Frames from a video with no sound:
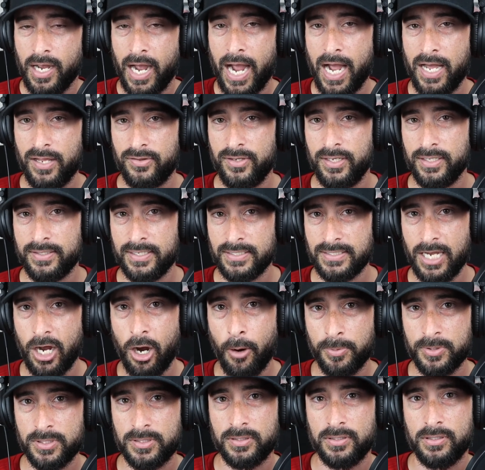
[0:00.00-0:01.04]
I think this
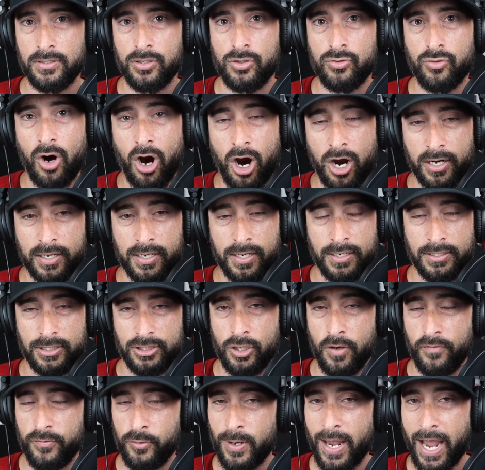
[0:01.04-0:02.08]
helps Gronk.
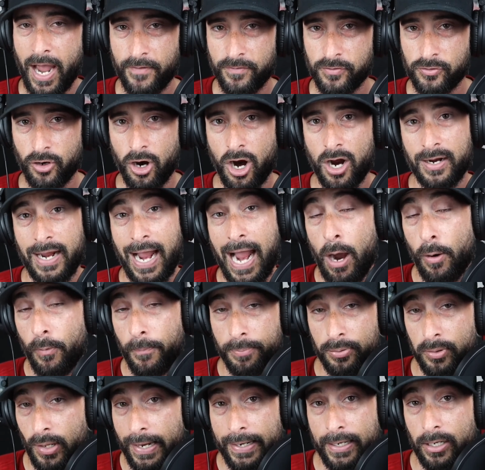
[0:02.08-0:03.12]
So if you have Gronk, I'll
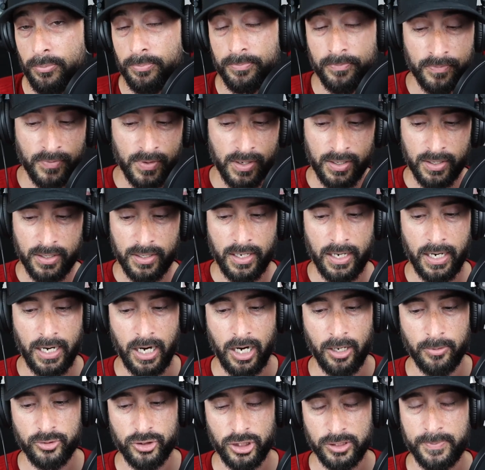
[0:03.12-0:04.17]
play him.
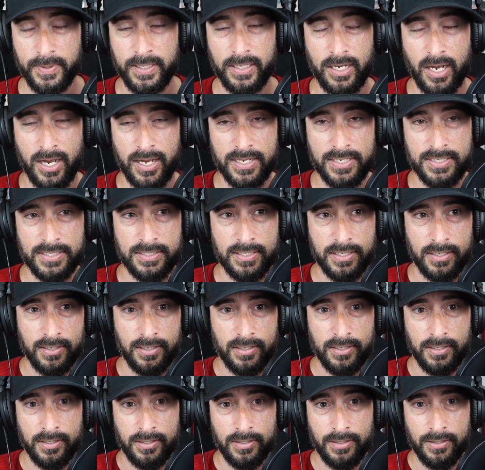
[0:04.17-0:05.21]
Just because
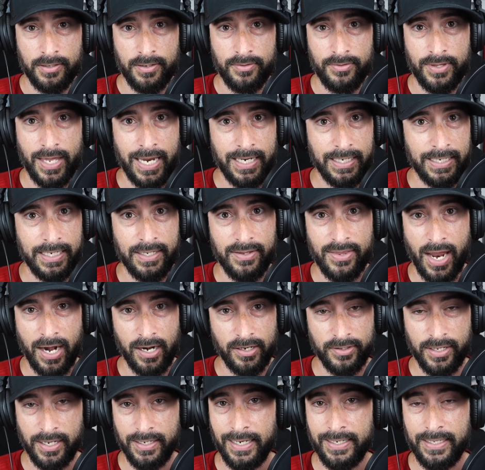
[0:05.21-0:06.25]
they need
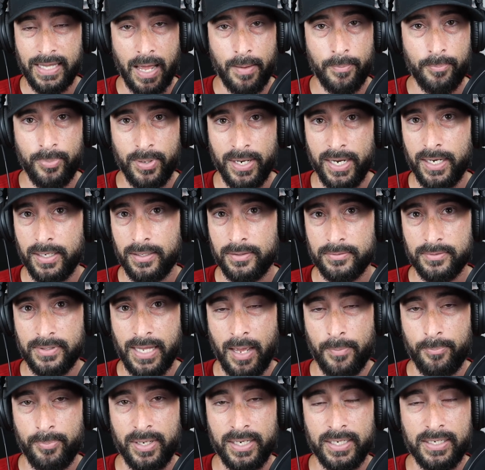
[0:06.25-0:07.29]
that
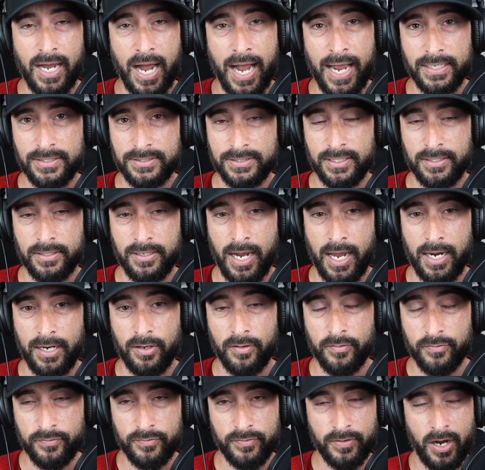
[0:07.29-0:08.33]
big guy to kind
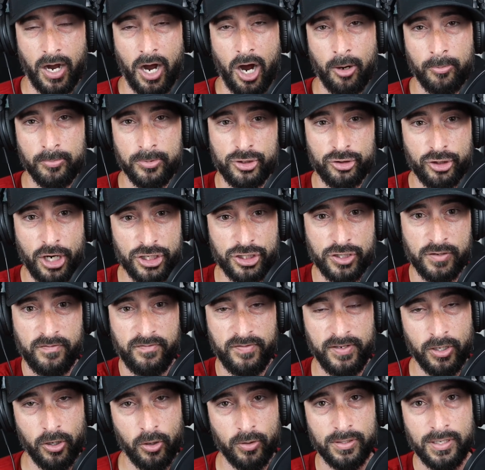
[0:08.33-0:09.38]
of stretch the
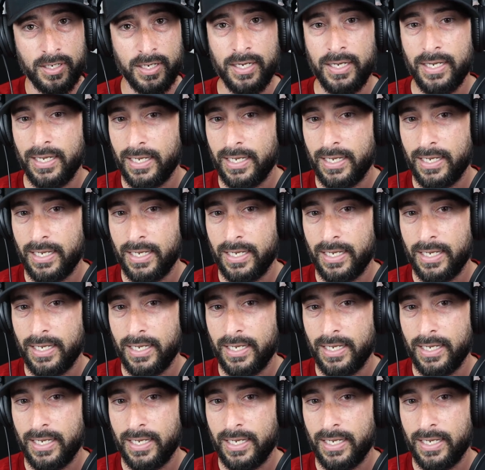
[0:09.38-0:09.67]
field.